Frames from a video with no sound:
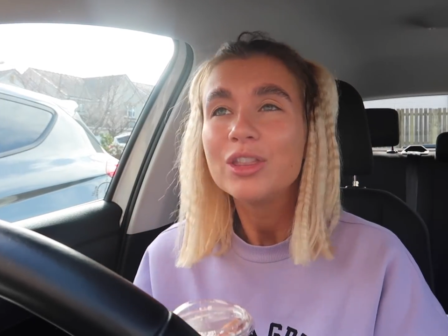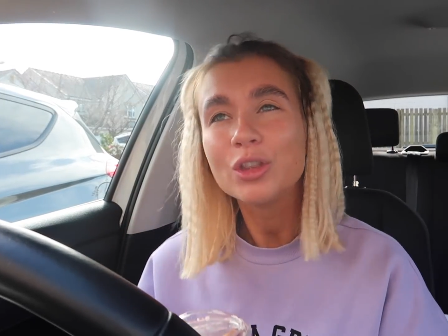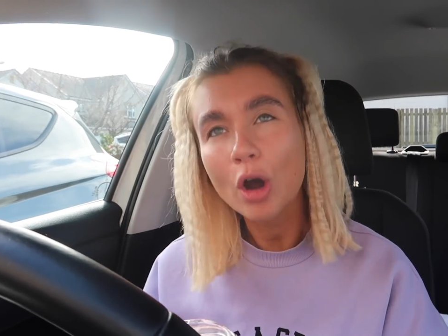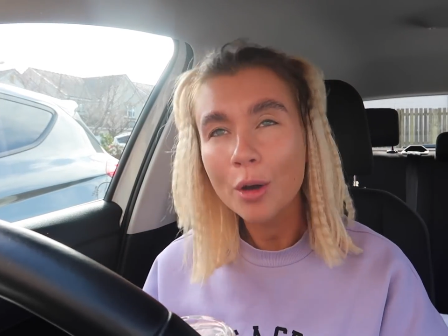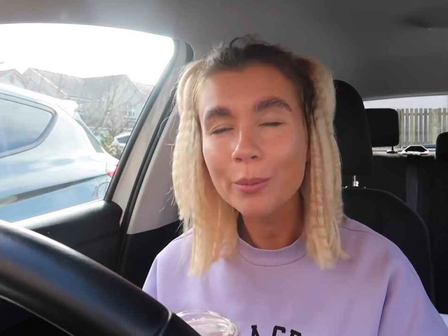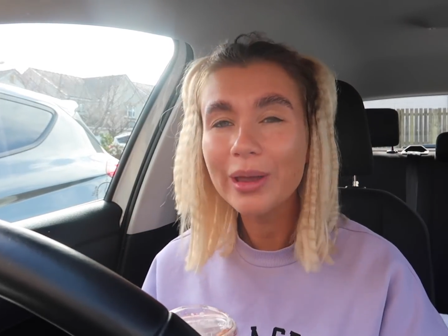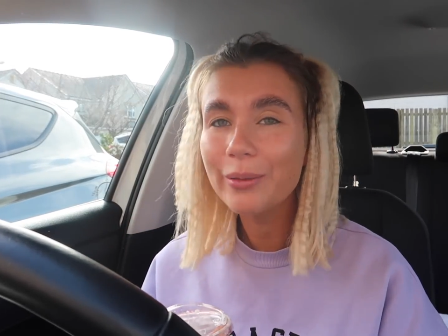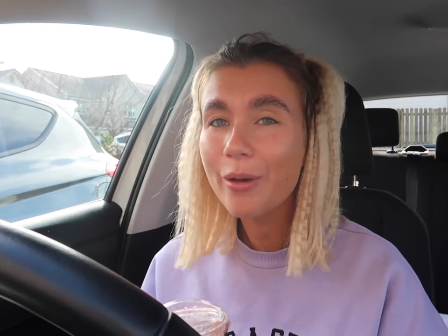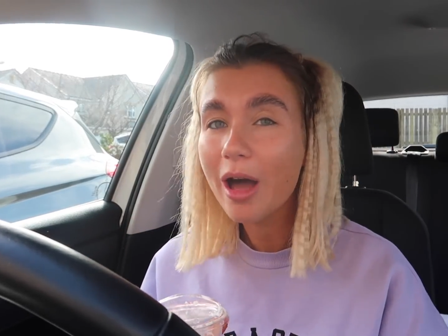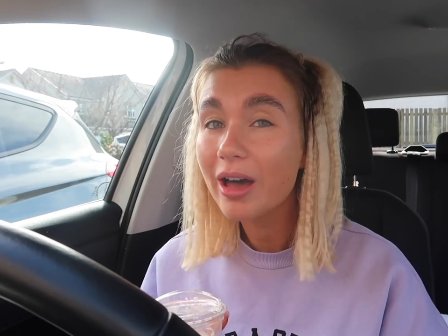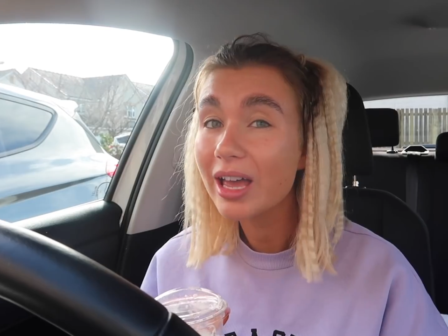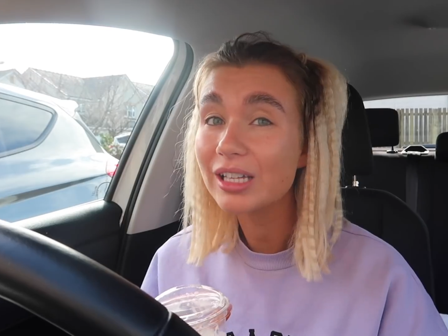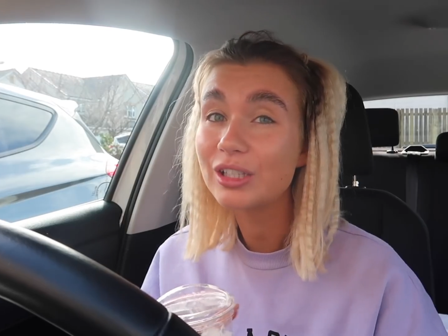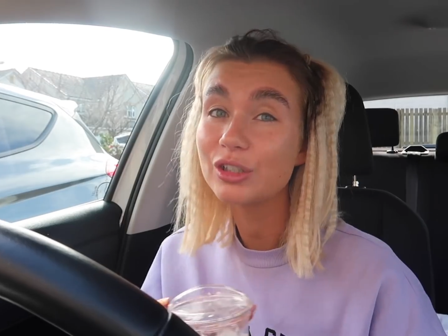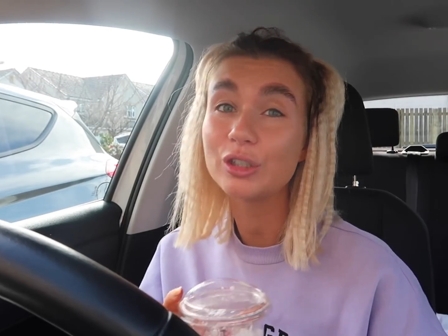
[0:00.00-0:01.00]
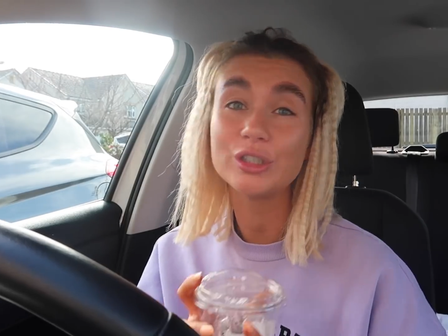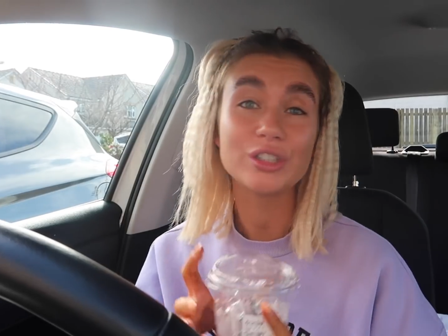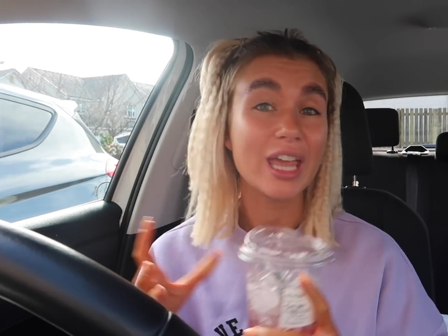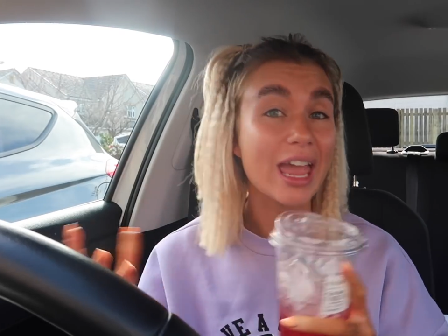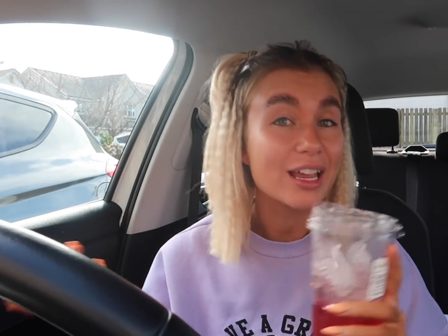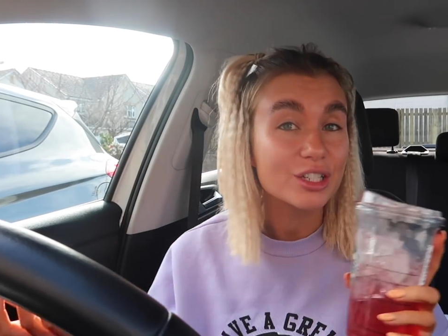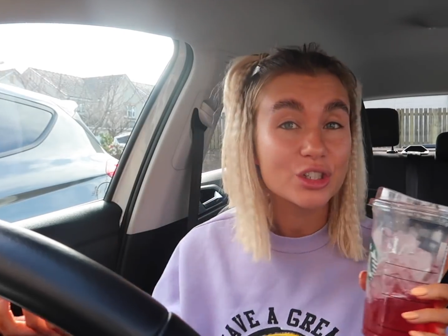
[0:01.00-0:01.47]
Normally what I like to do
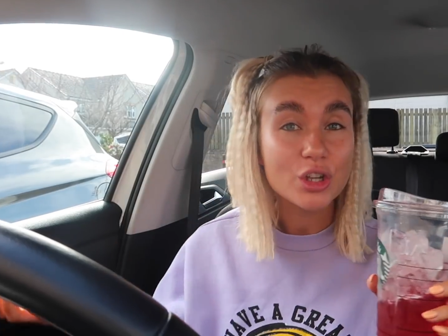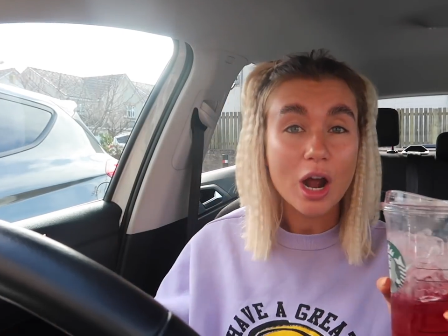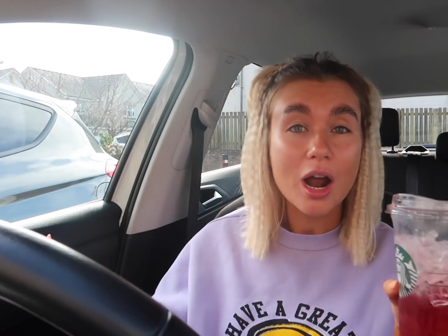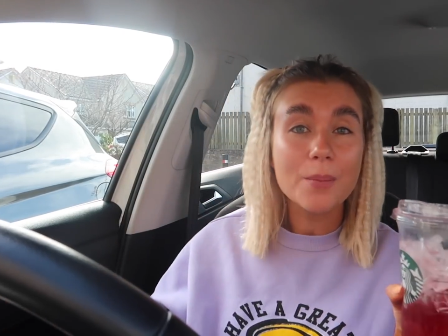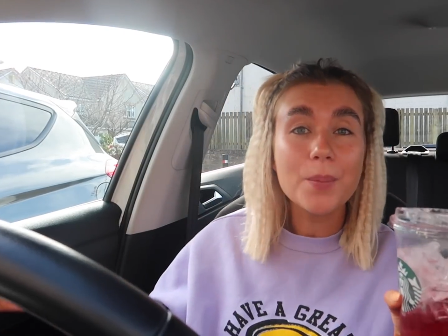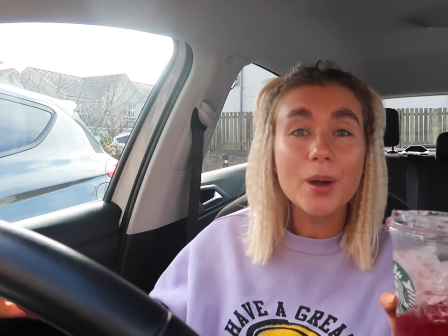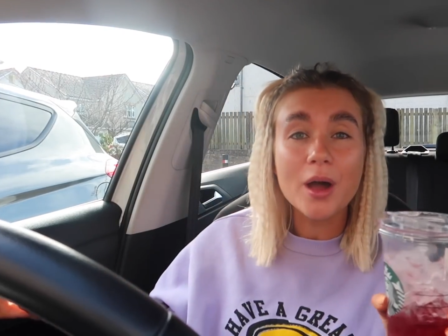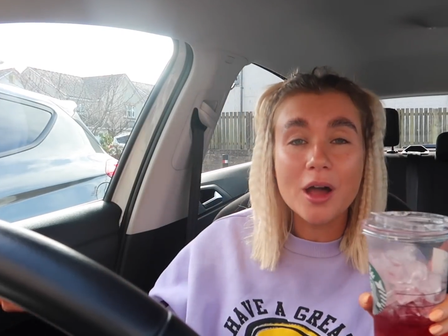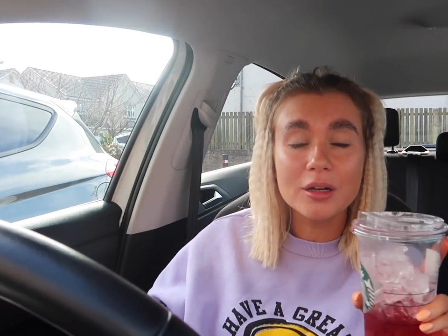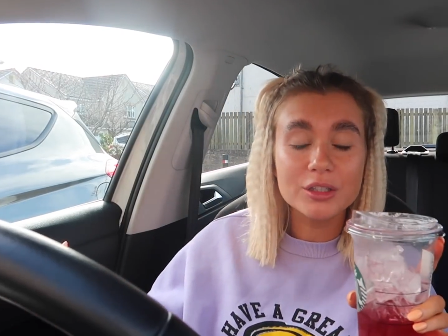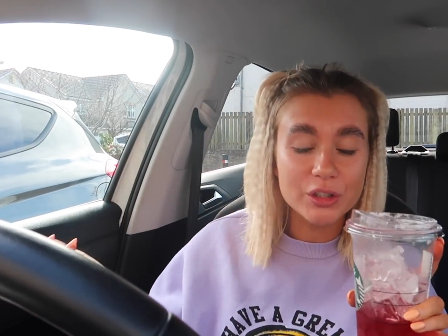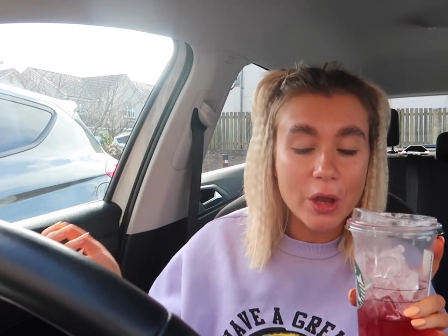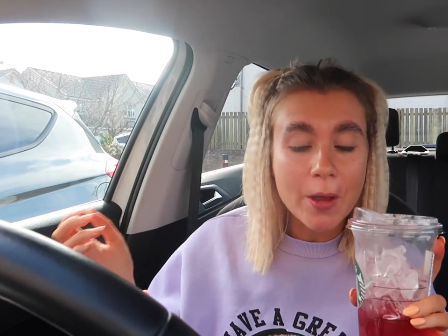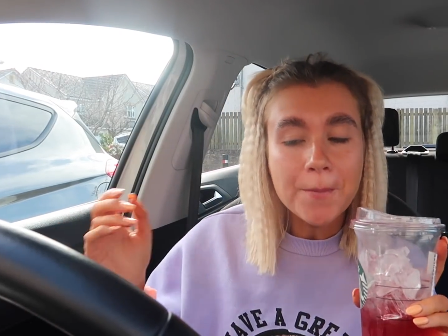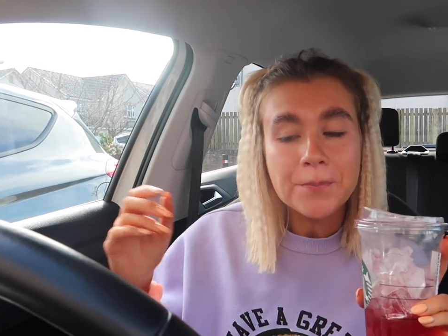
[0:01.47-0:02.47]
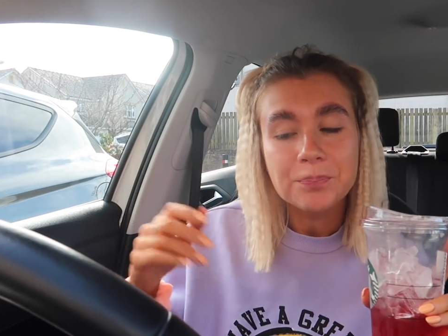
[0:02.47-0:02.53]
is get a Starbucks